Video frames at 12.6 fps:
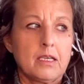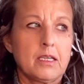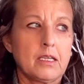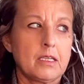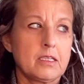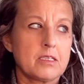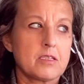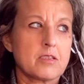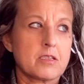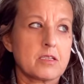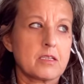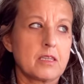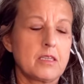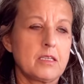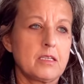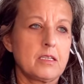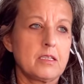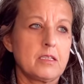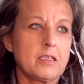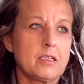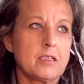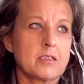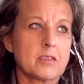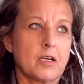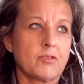is the
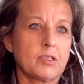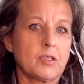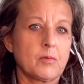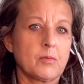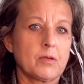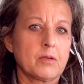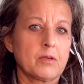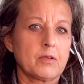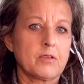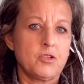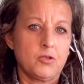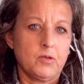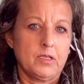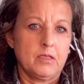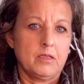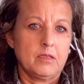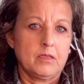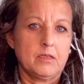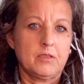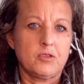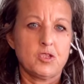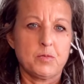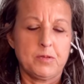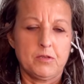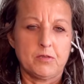softwood lumber duty, the
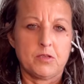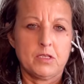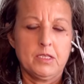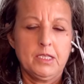dispute.